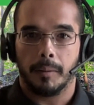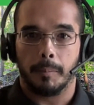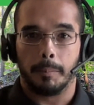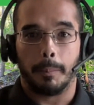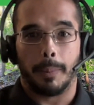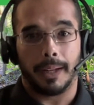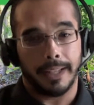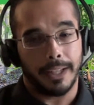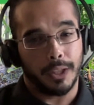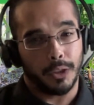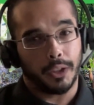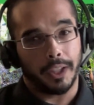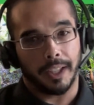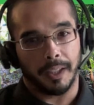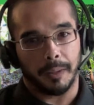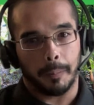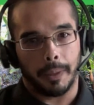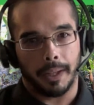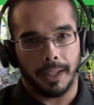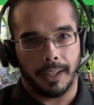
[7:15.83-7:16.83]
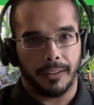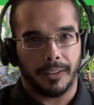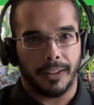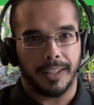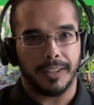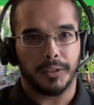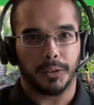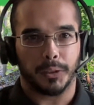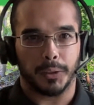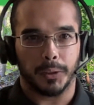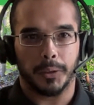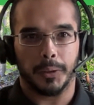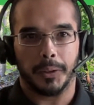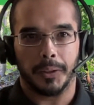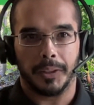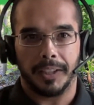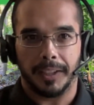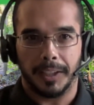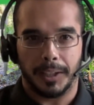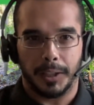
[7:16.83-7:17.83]
but you think big, right? So
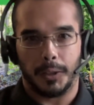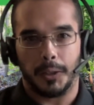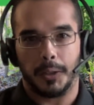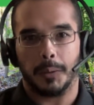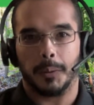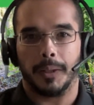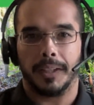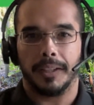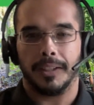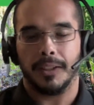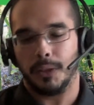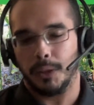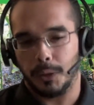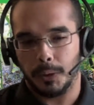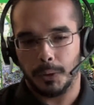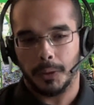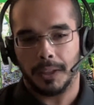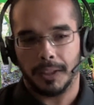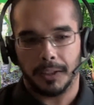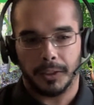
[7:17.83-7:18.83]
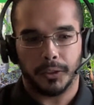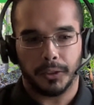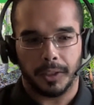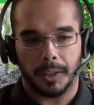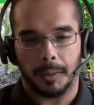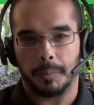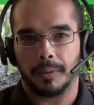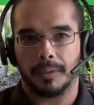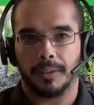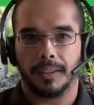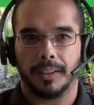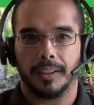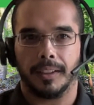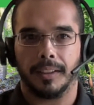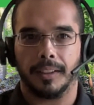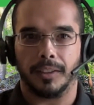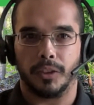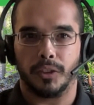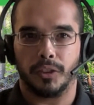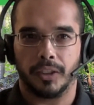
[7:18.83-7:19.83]
in the long run, you do little steps
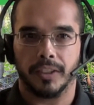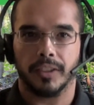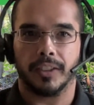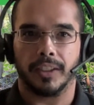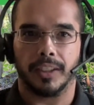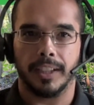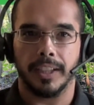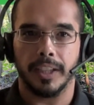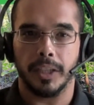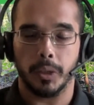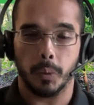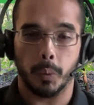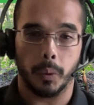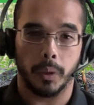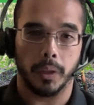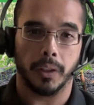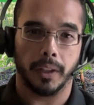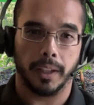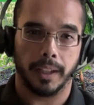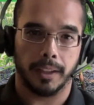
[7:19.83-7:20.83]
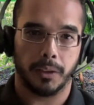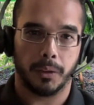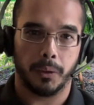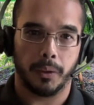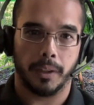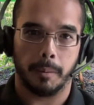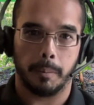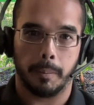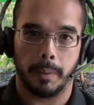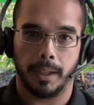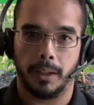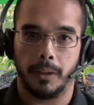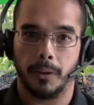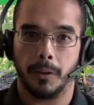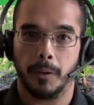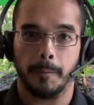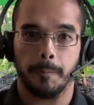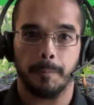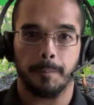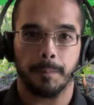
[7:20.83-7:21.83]
consistently, you will get to that big
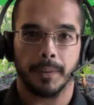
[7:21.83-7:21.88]
goal.